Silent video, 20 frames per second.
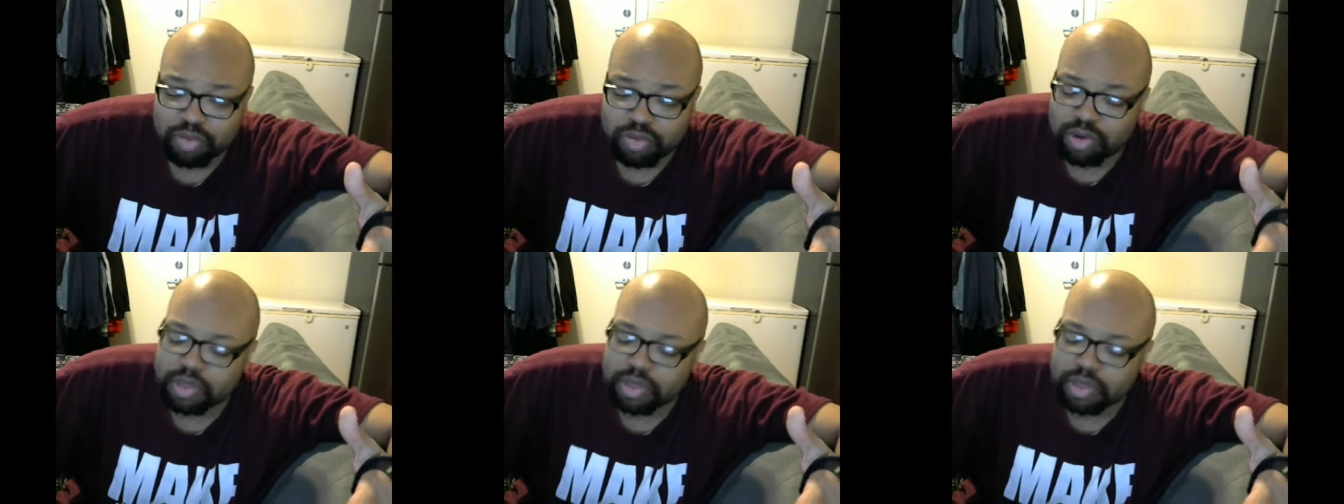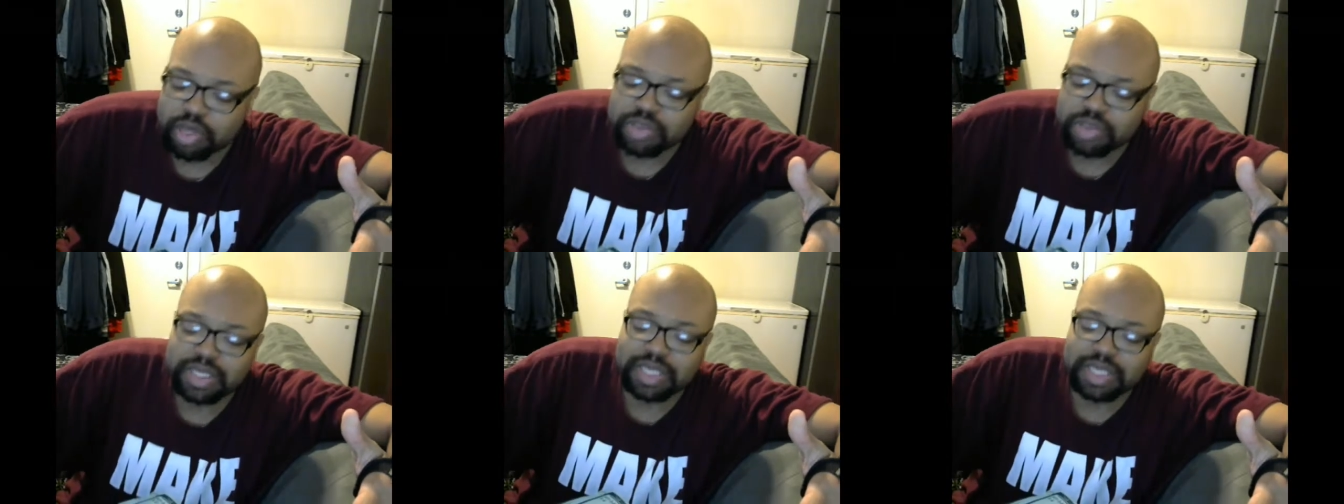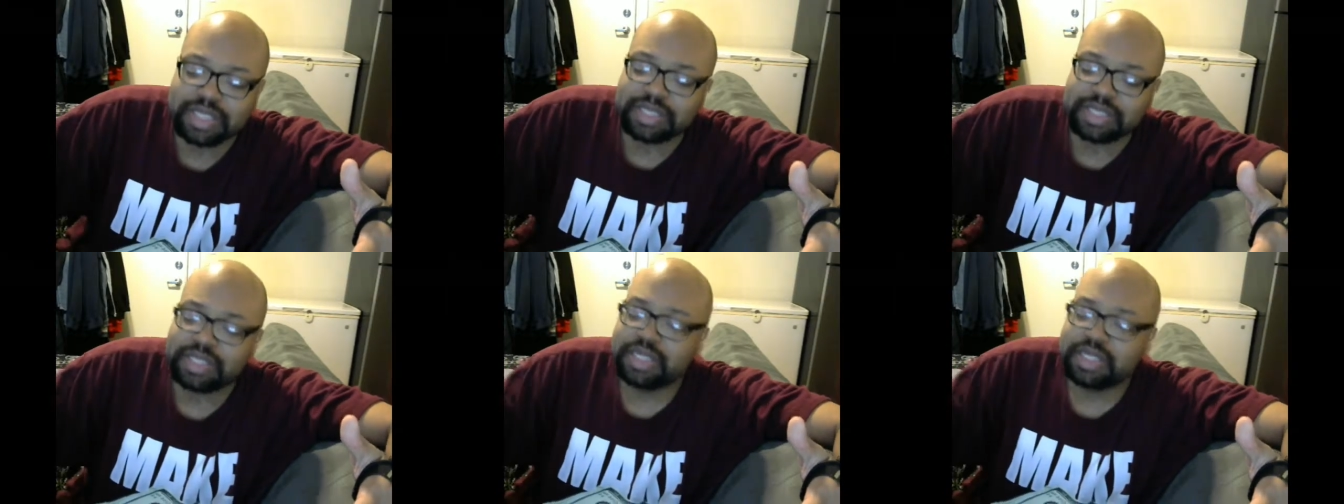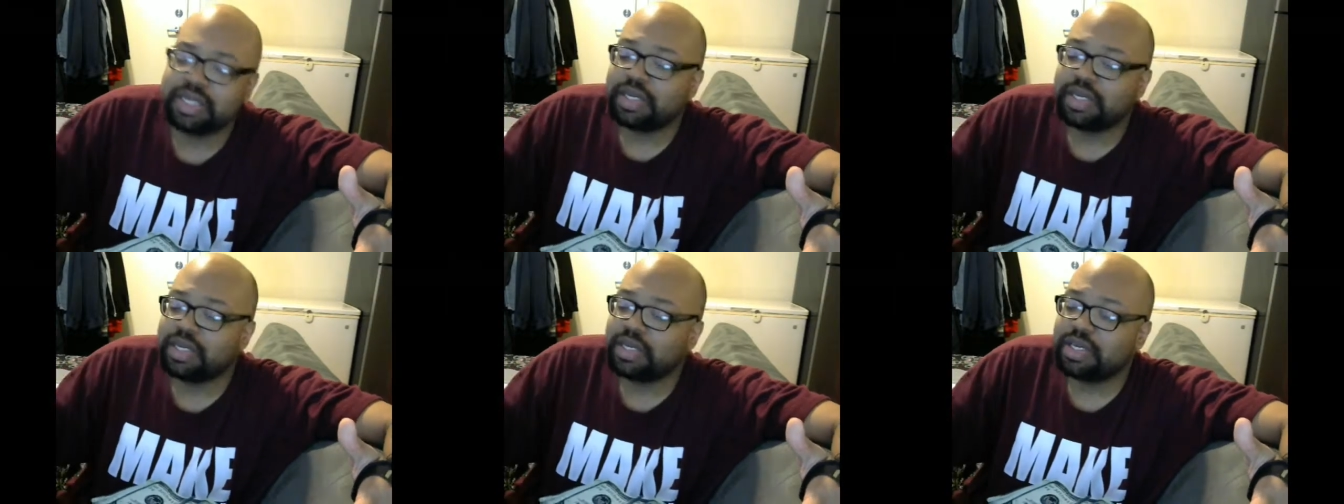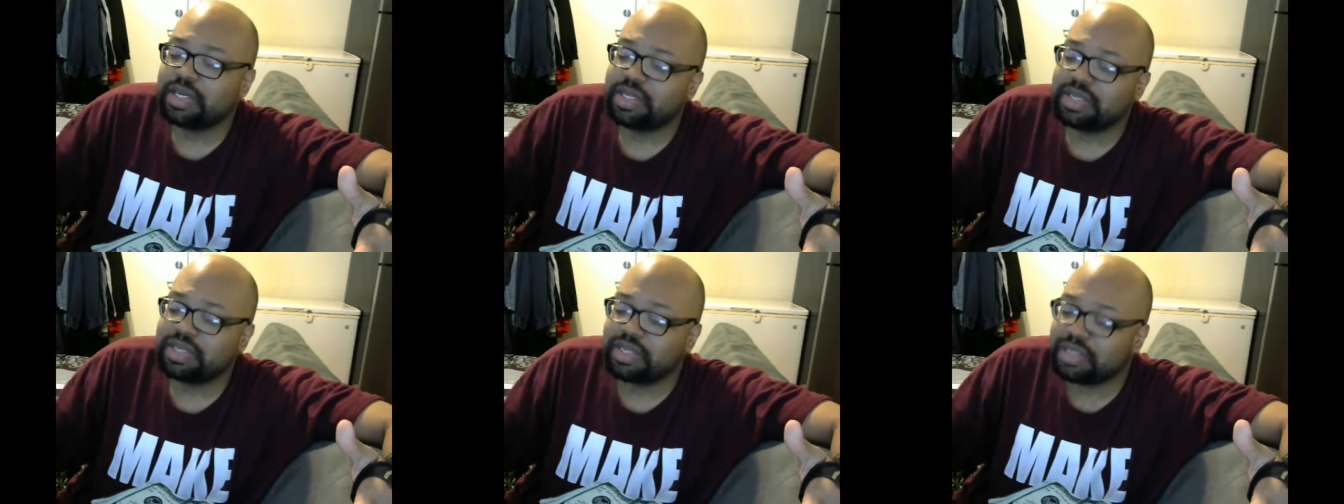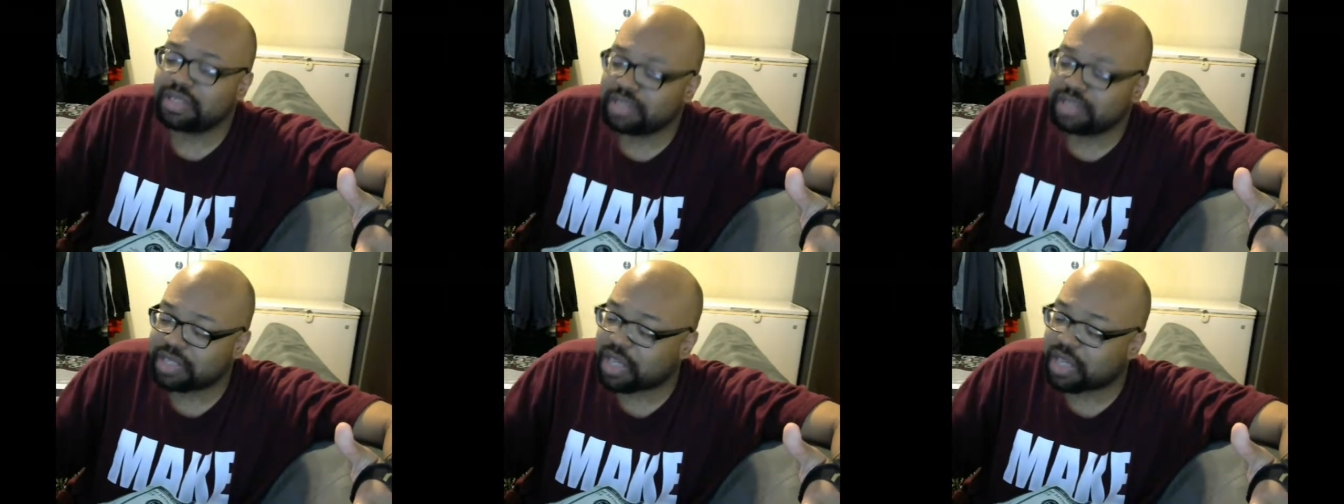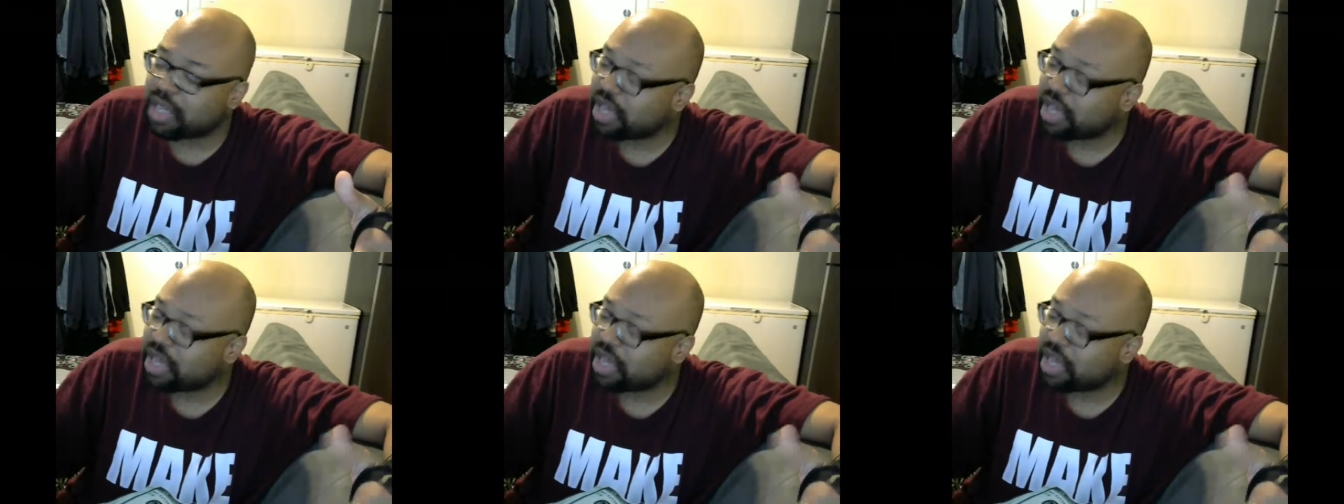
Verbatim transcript: promos is to